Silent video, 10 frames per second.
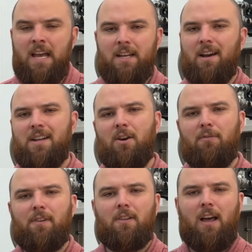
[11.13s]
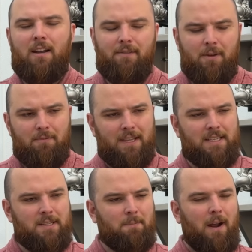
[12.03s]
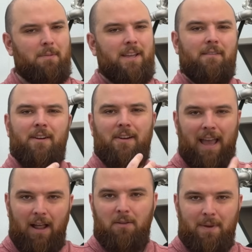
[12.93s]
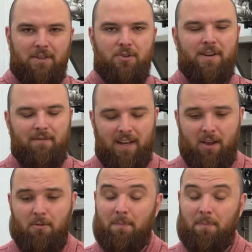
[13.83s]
Now I know for a lot of you this is probably a very elementary video,